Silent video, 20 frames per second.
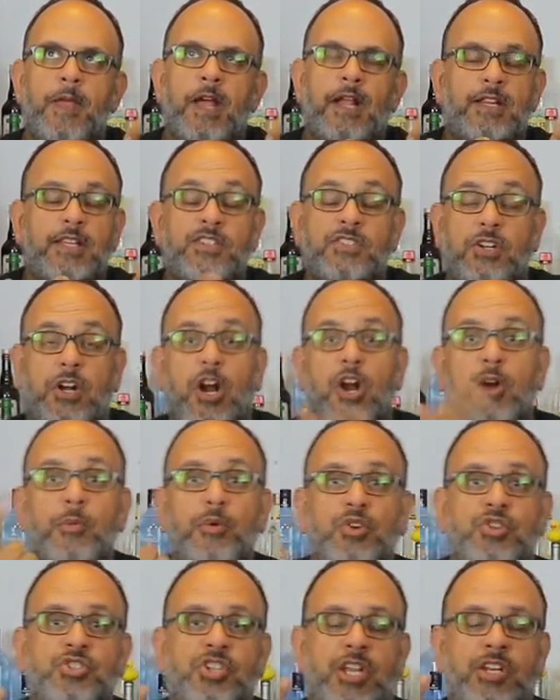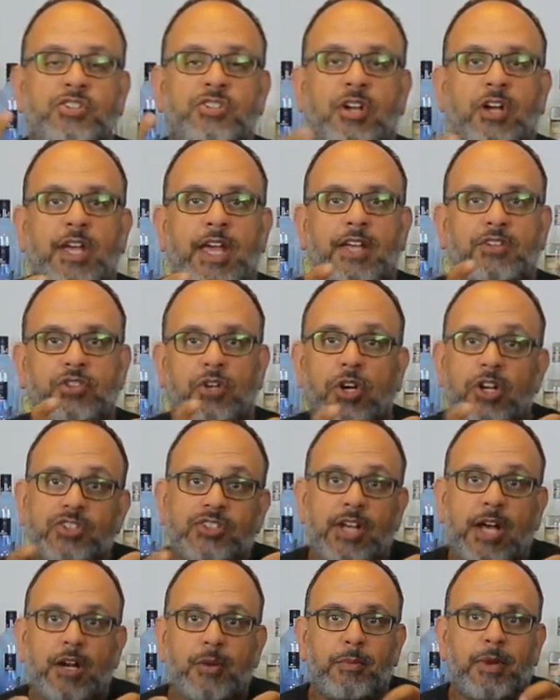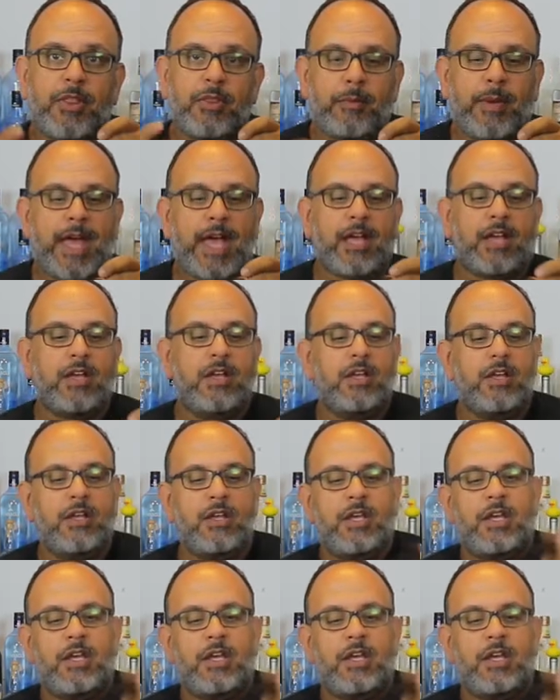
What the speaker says: at least an arborist chainsaw, has hooks on them on the back.